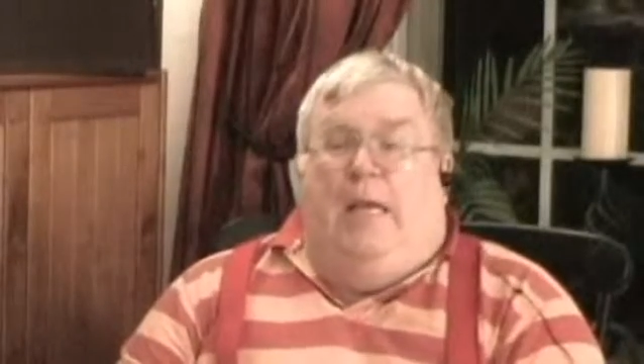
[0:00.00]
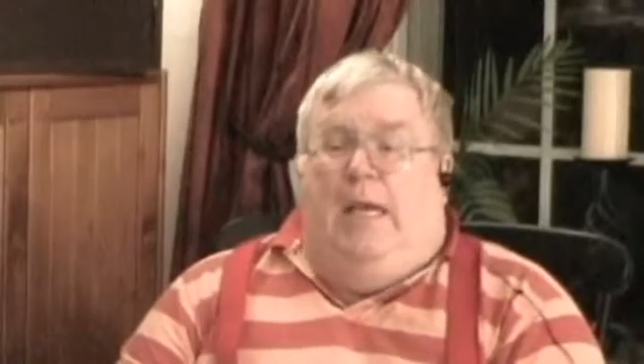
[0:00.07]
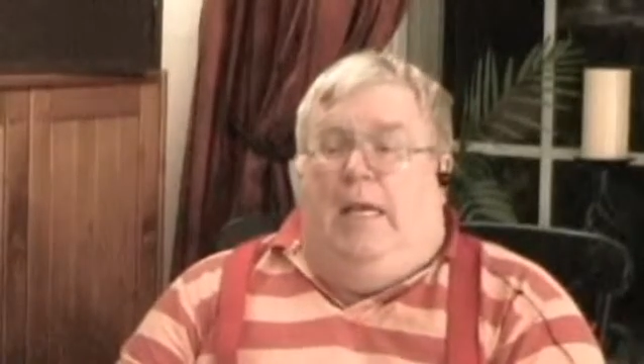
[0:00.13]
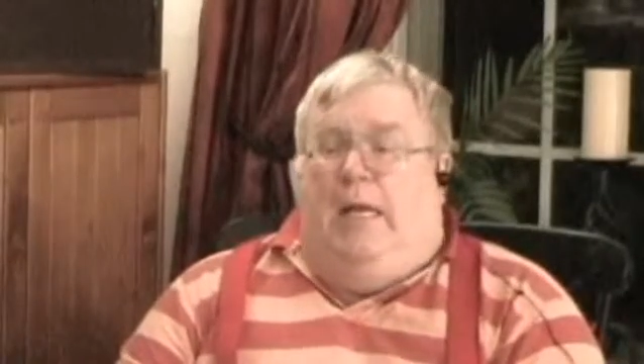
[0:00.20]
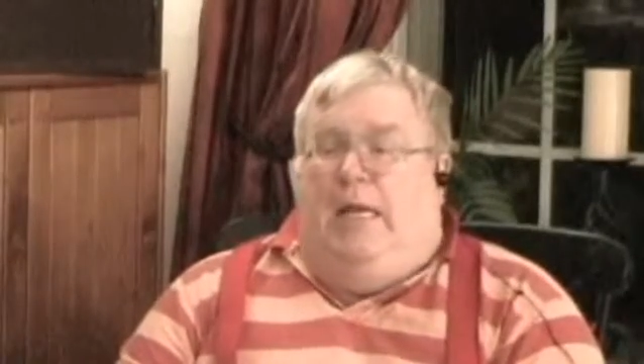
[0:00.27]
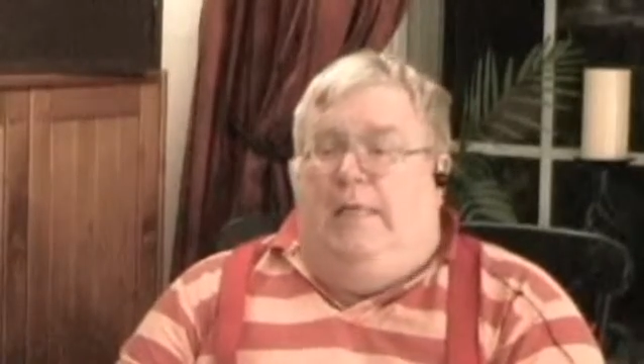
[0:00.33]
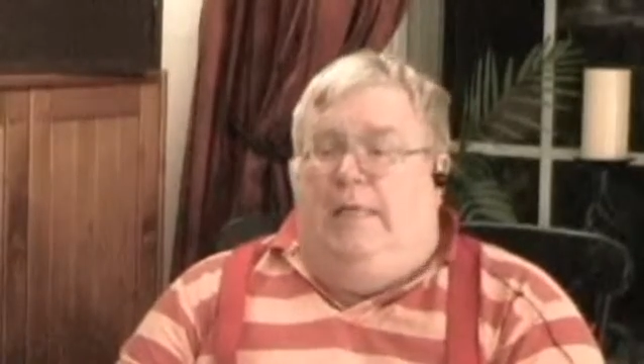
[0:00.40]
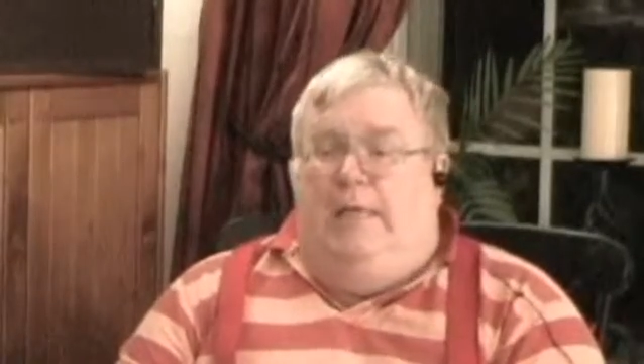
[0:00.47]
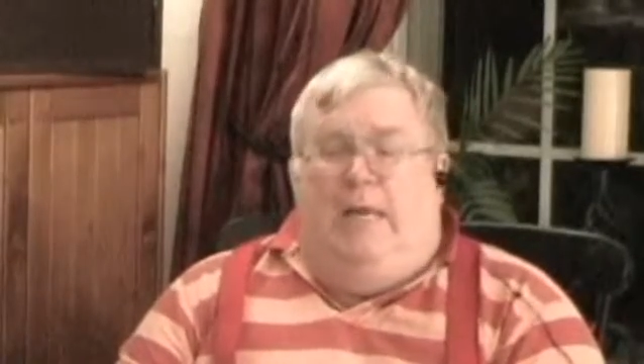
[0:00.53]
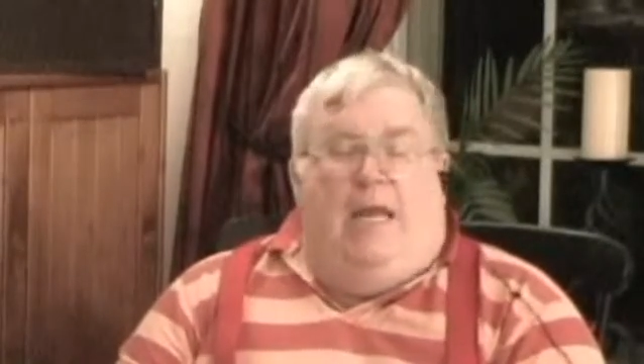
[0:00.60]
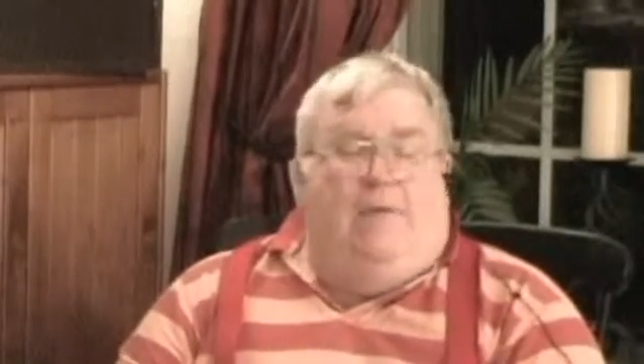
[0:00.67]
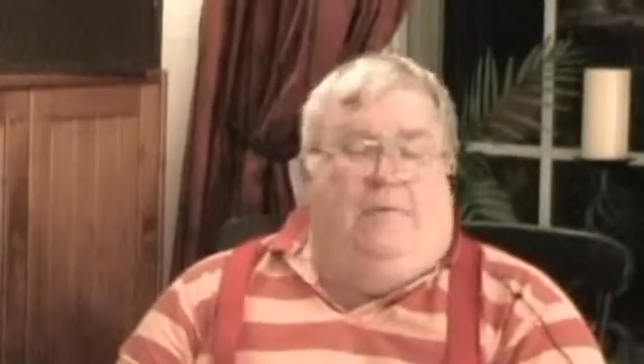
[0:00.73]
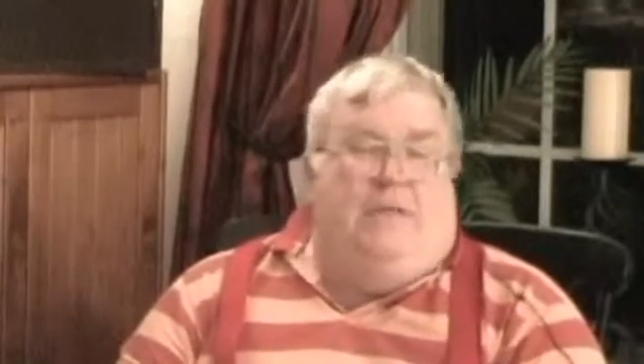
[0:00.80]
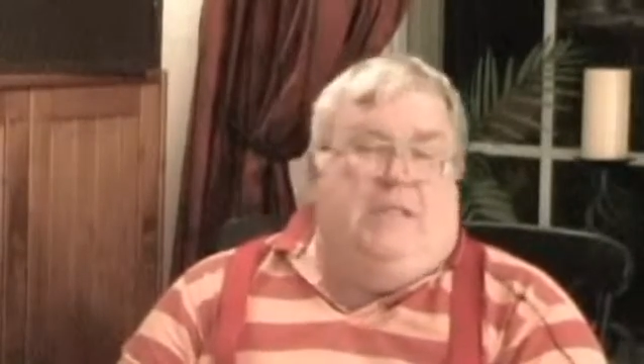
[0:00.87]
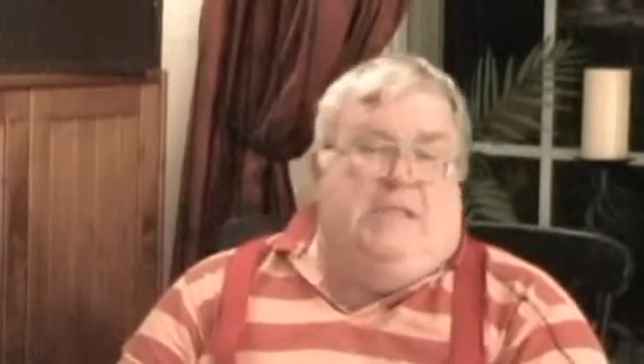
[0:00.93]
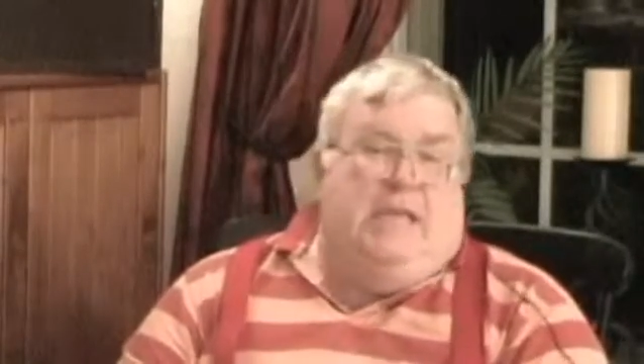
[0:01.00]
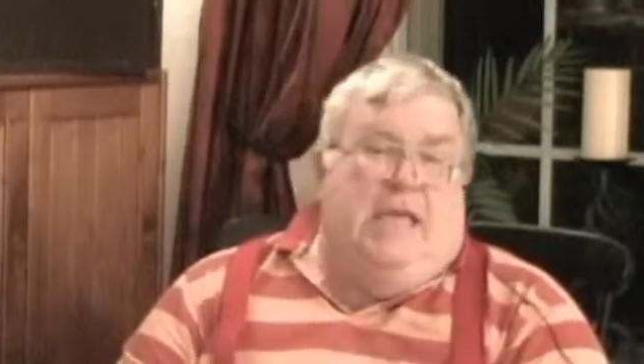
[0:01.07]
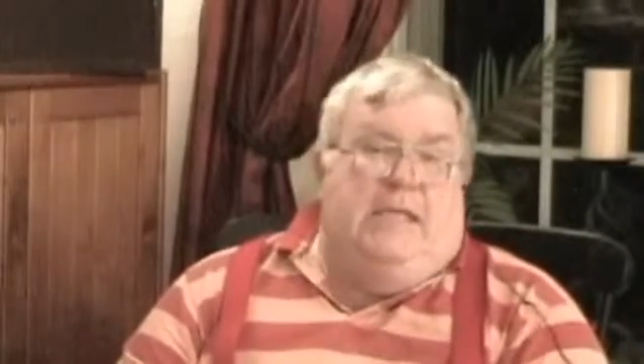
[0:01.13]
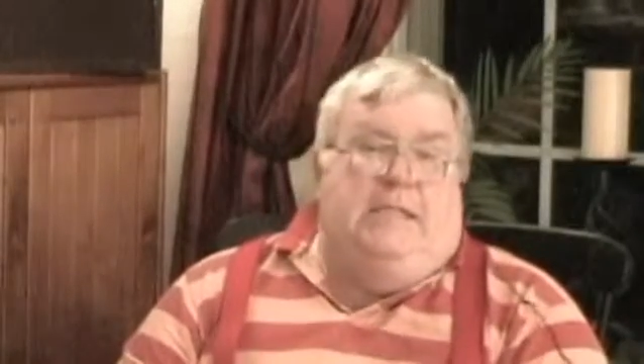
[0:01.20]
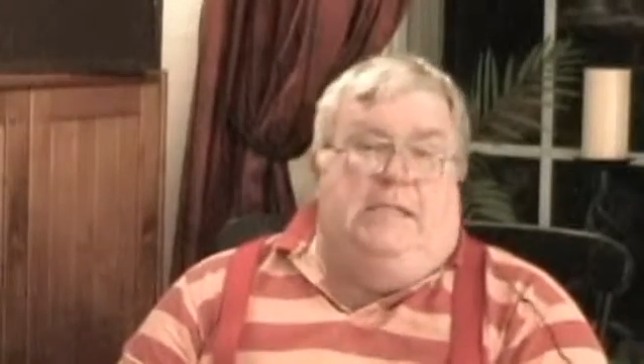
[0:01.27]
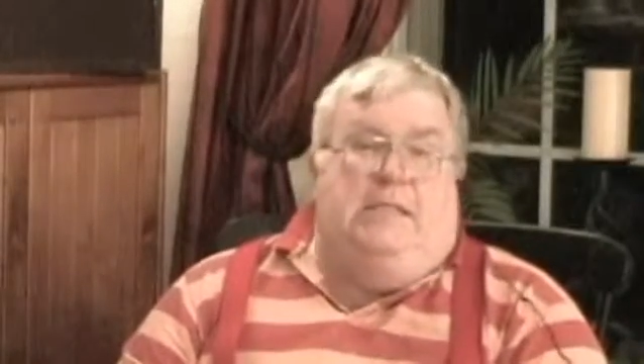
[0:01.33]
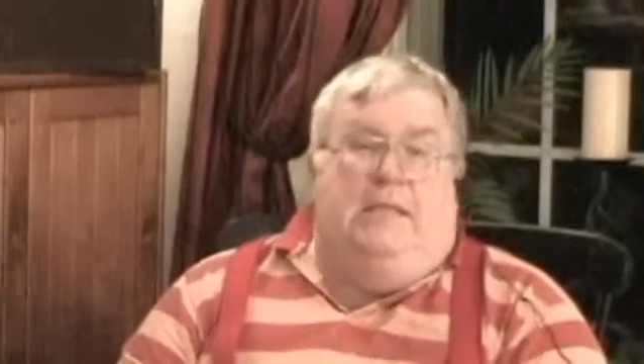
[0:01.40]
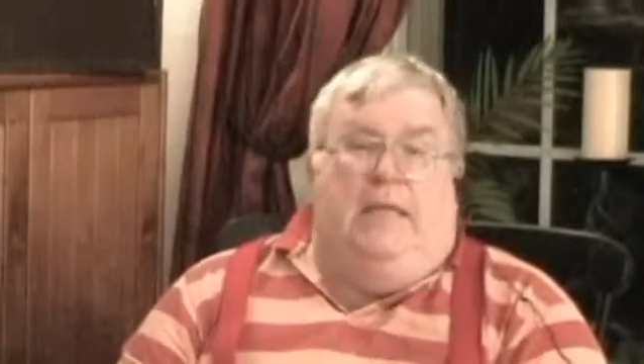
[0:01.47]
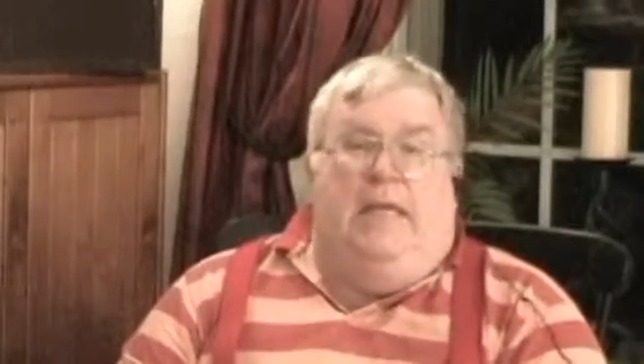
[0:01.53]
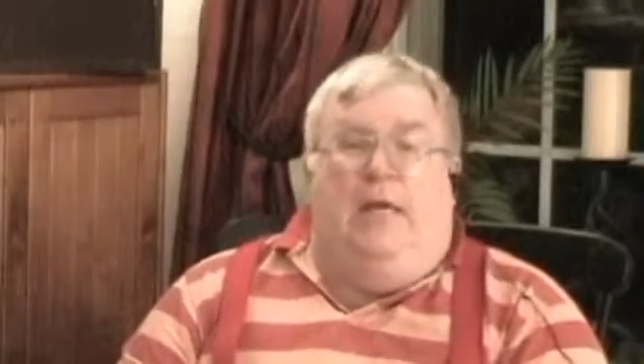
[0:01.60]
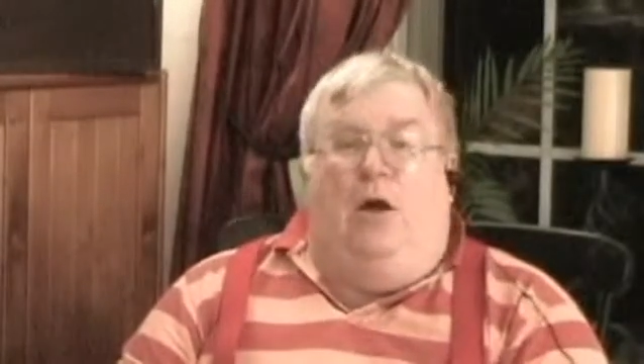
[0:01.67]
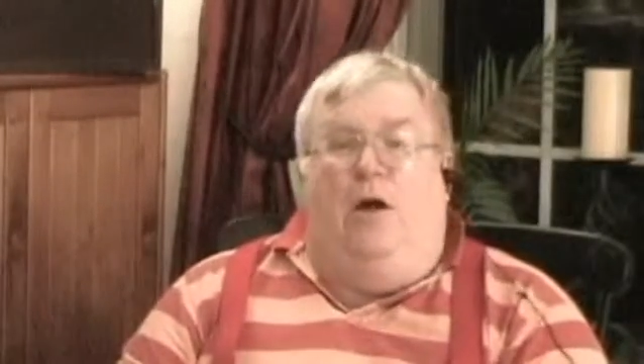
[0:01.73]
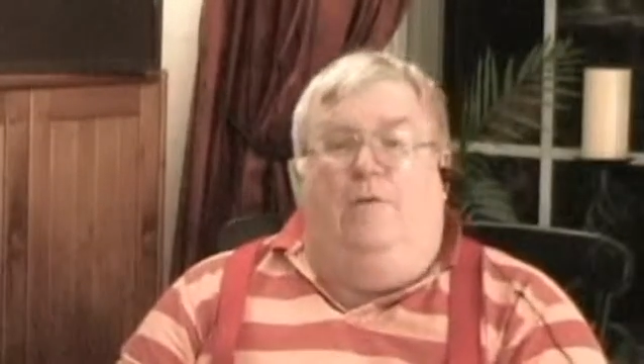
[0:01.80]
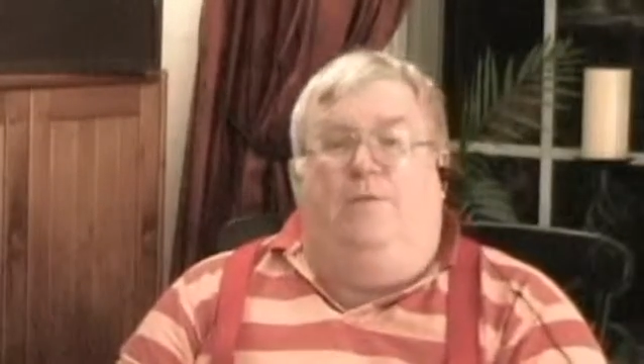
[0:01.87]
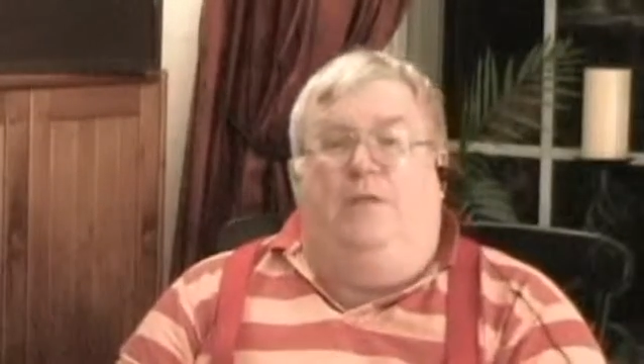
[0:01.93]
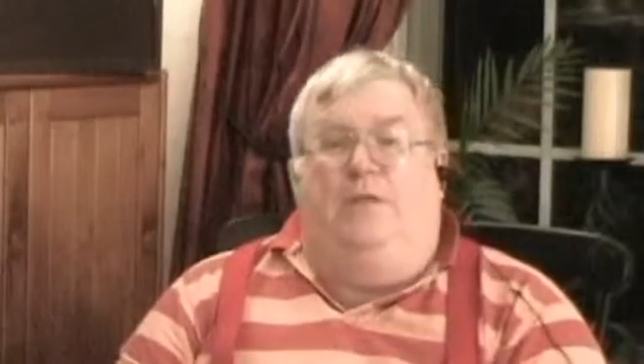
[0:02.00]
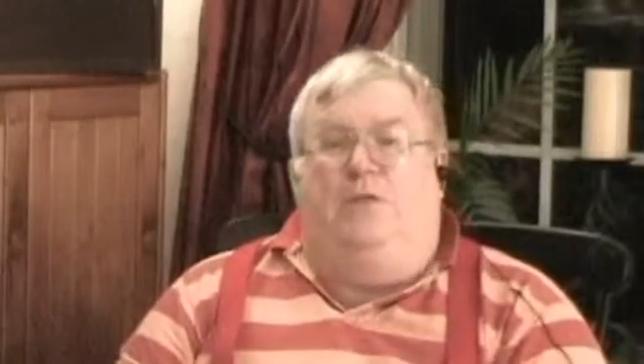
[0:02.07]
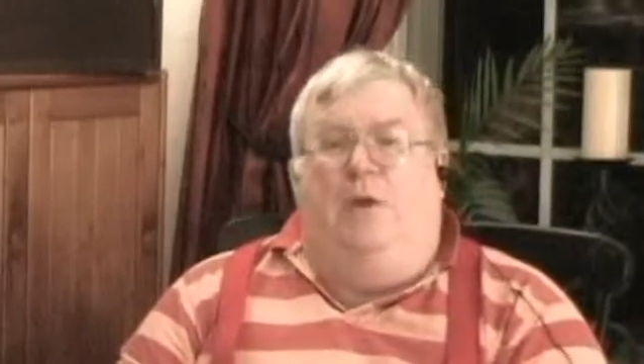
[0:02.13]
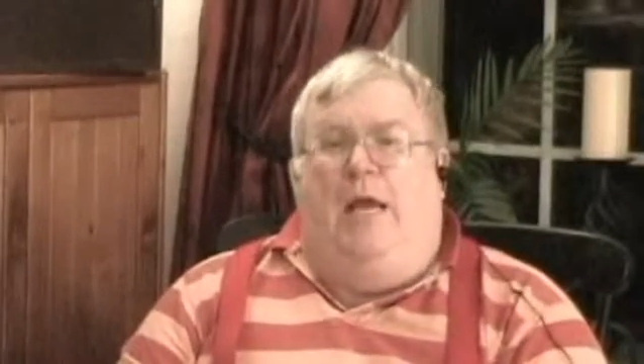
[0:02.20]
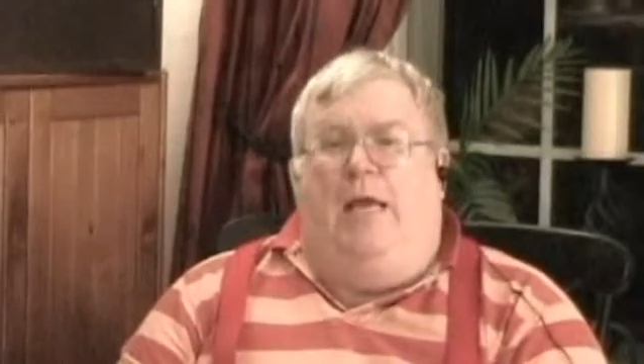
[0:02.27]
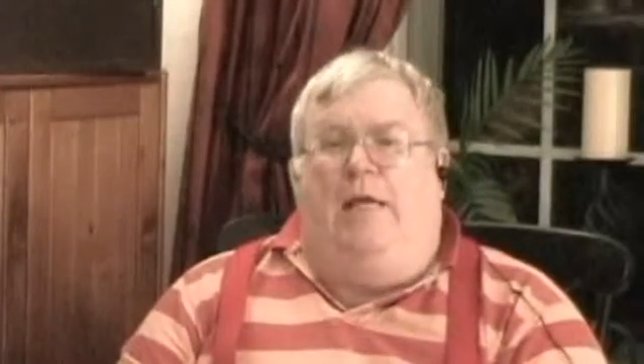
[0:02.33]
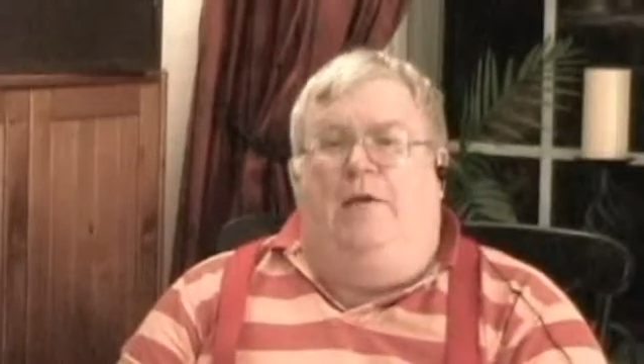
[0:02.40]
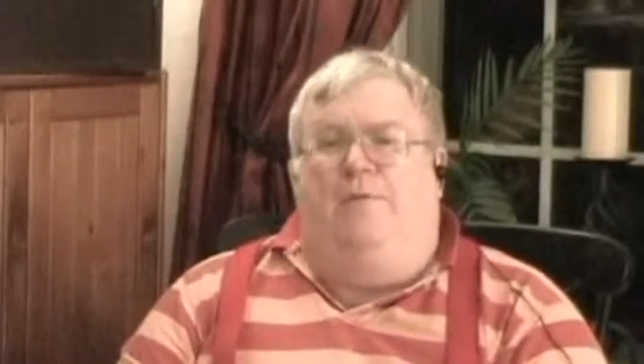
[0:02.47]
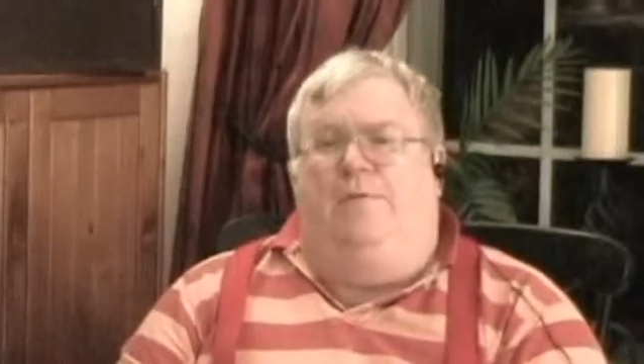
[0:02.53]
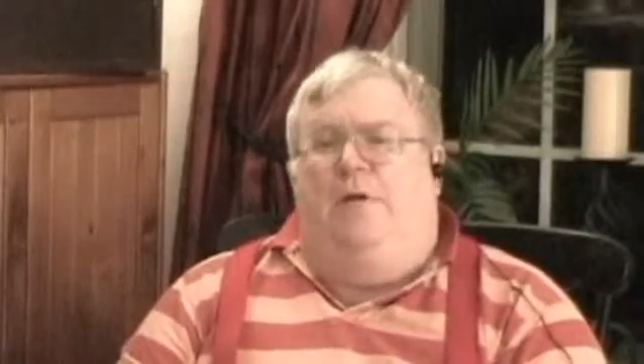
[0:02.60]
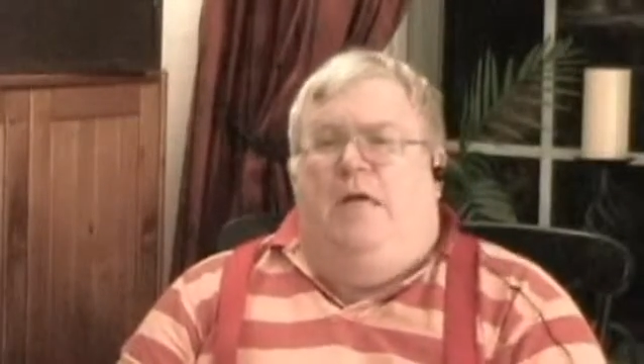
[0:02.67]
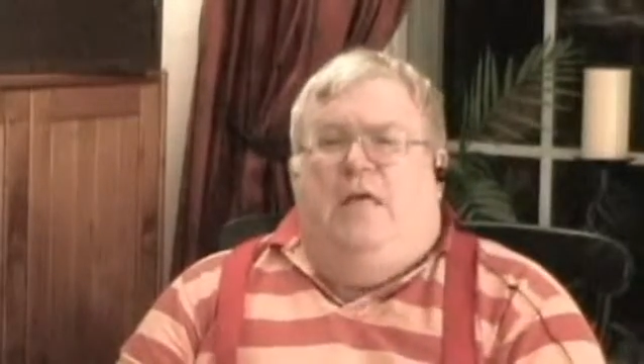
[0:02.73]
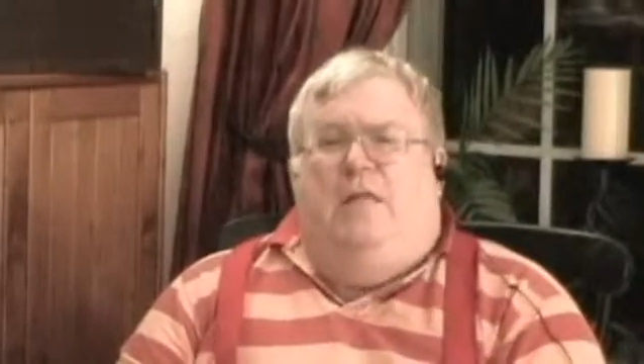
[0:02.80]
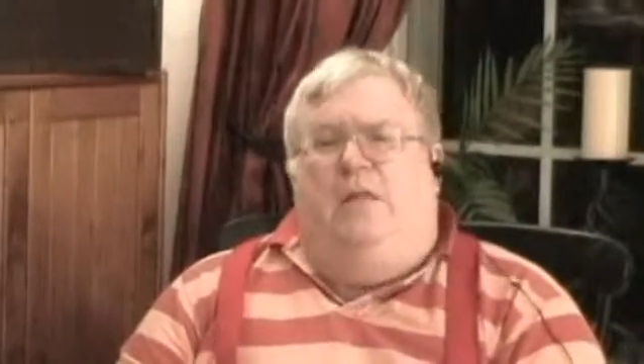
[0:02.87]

and I didn't have the sense to get off the track of